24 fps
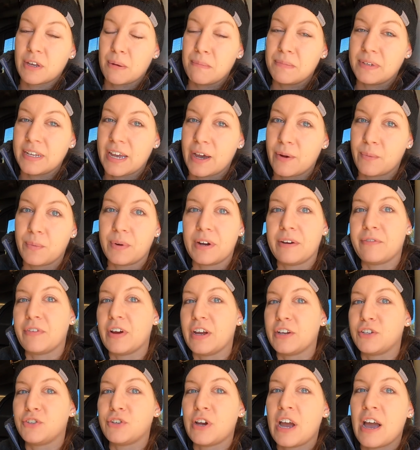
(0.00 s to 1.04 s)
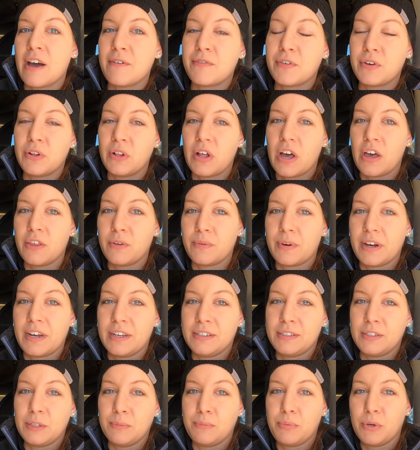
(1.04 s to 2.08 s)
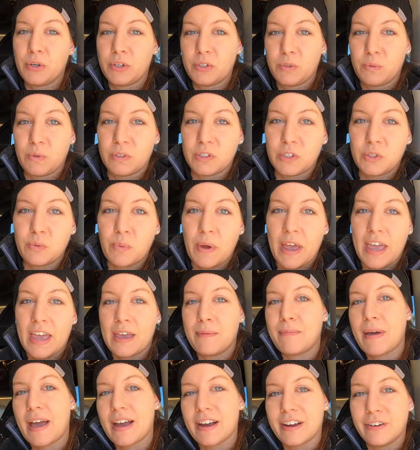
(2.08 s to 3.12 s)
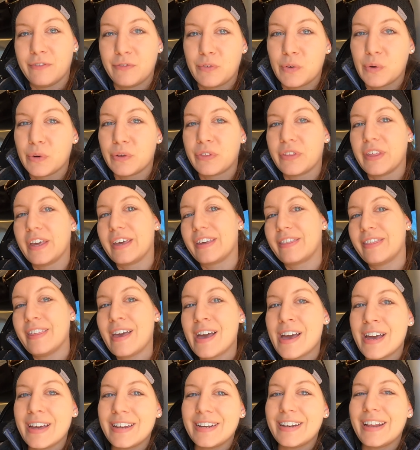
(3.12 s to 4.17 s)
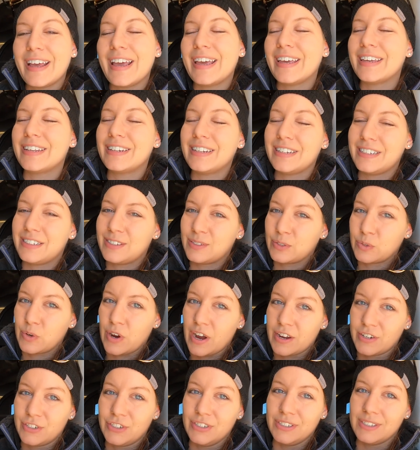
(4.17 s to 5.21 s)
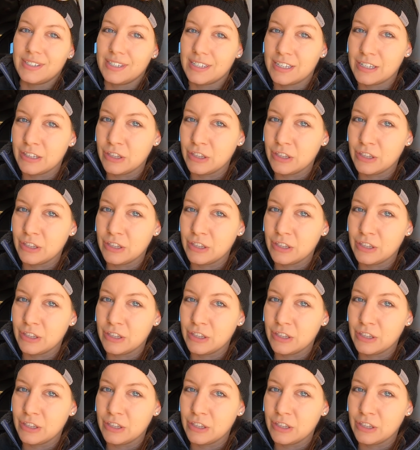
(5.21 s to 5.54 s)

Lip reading: come down whenever I travel, otherwise the books will sway back and forth like that. and it scratches the